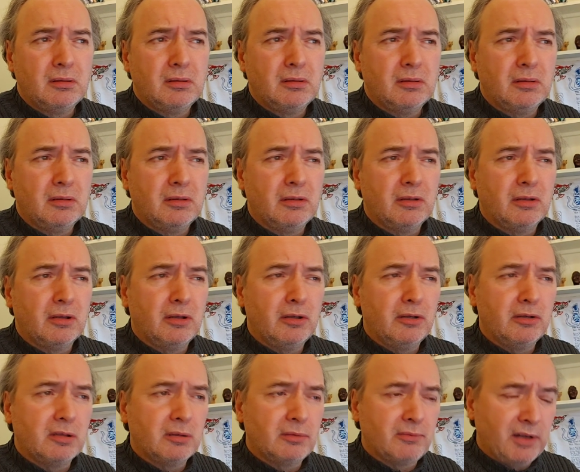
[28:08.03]
And
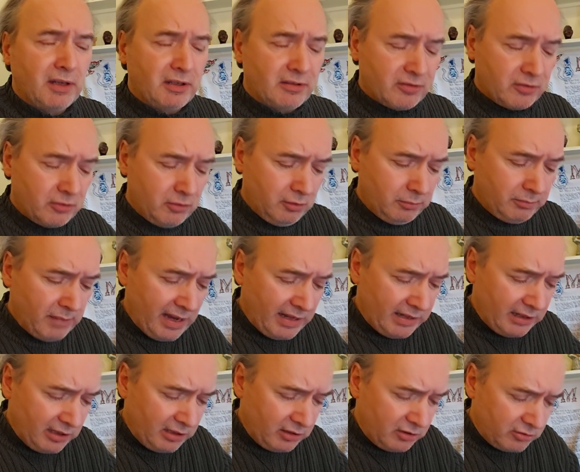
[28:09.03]
those of us who
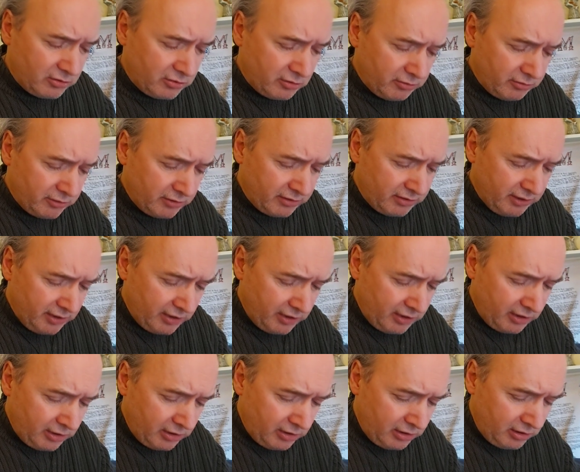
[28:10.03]
manage to
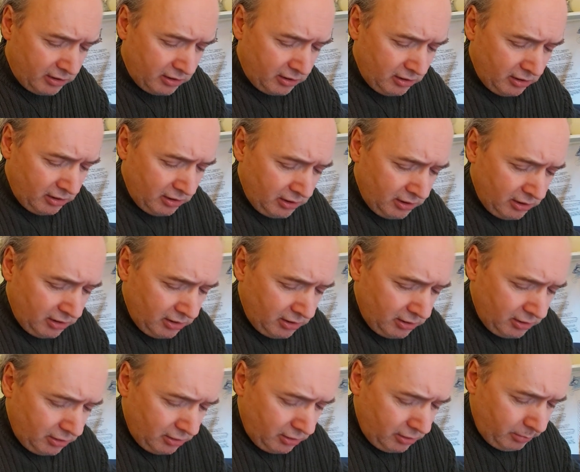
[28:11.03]
return
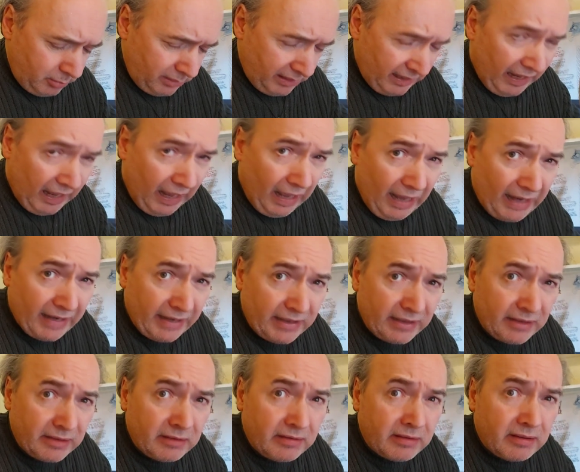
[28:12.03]

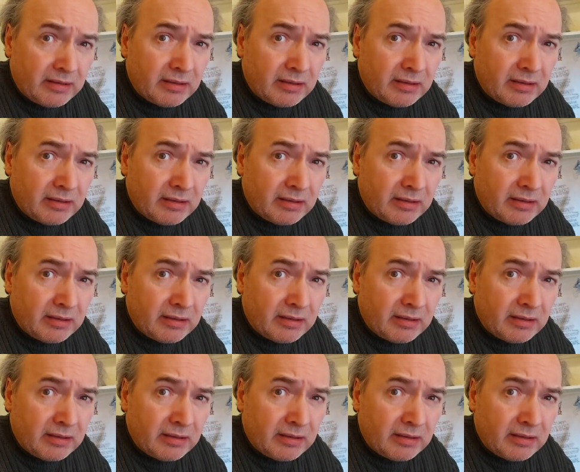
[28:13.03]
behind,